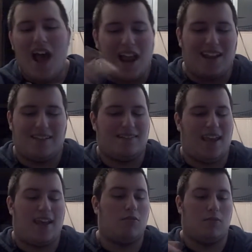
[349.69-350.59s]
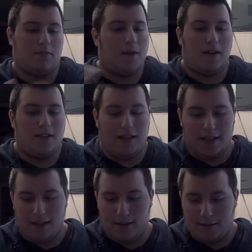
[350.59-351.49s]
I think Tangled was probably
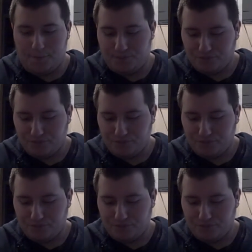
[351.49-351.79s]
like a,